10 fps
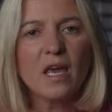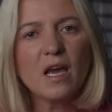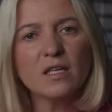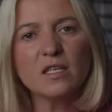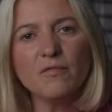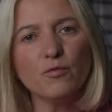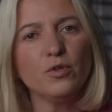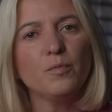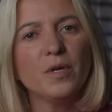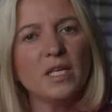He asks if we
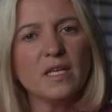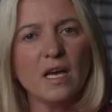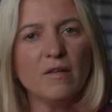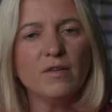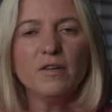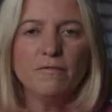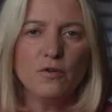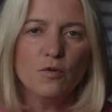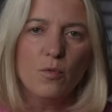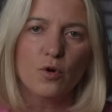could please have a
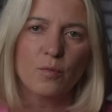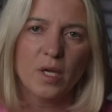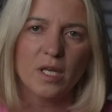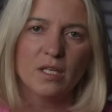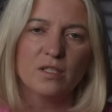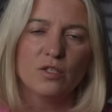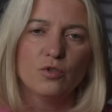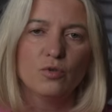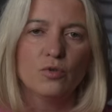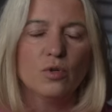few more minutes
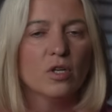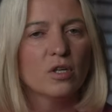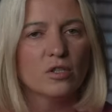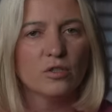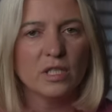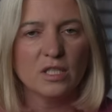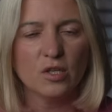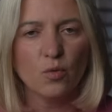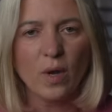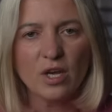to look into the
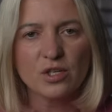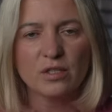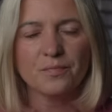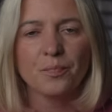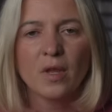situation.